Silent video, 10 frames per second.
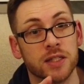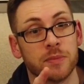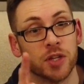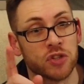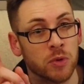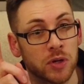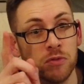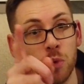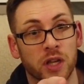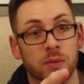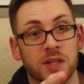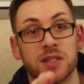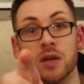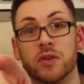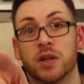I need to make sure I'm not looking at
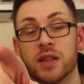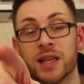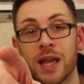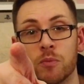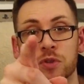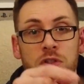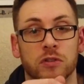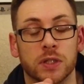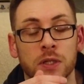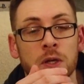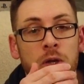myself, I look at the camera, sorry.